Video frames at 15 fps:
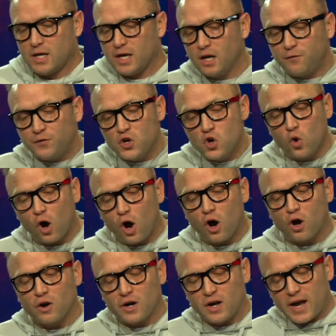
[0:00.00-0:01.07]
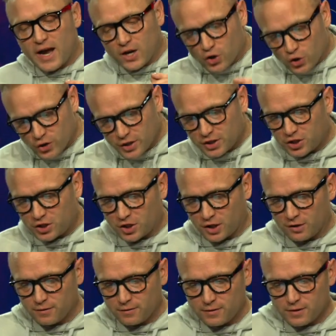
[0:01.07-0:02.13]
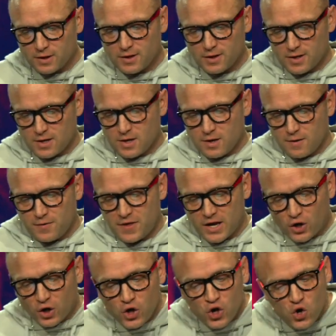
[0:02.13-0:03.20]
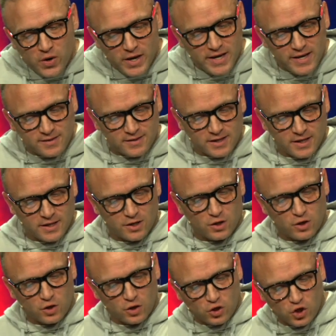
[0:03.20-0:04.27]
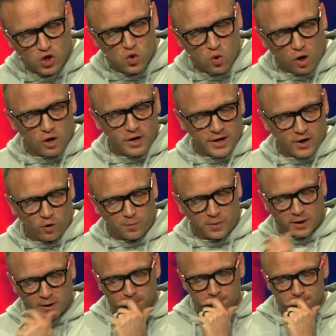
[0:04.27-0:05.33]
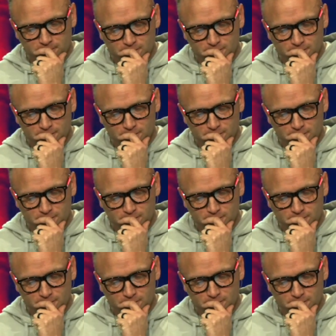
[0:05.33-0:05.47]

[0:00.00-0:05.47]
If you are a Christian, then who is it you are helping?